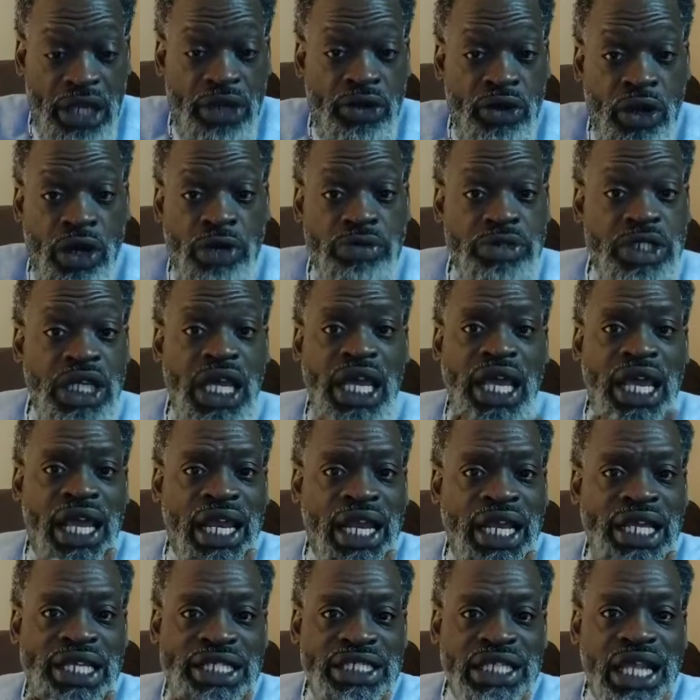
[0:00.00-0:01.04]
You know what I'm saying?
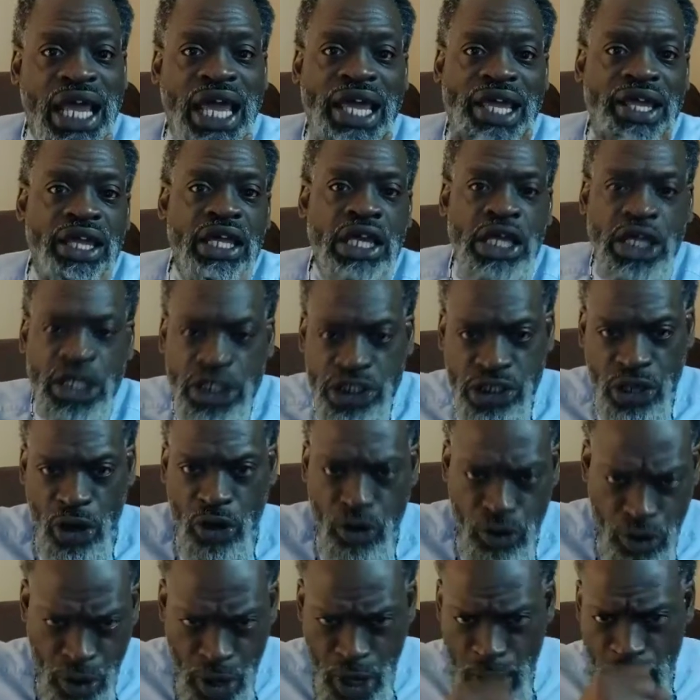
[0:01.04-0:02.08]
And it's like,
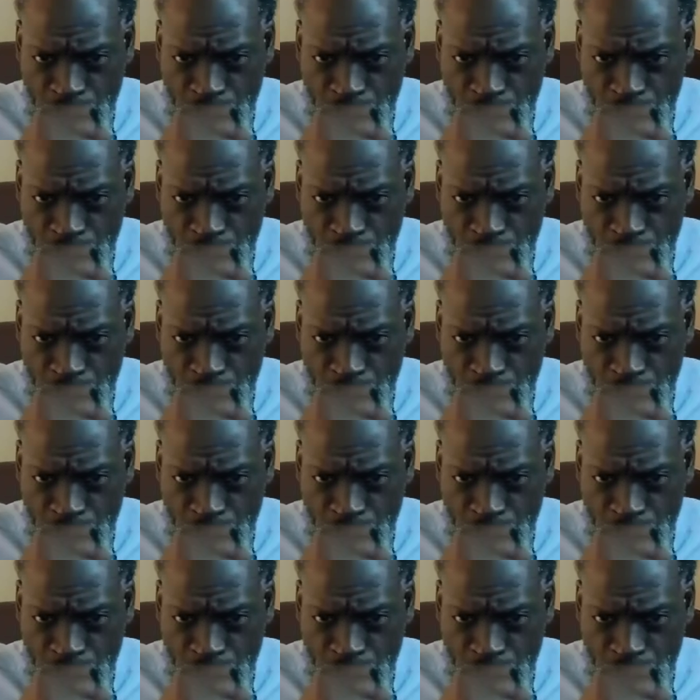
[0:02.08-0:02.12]
so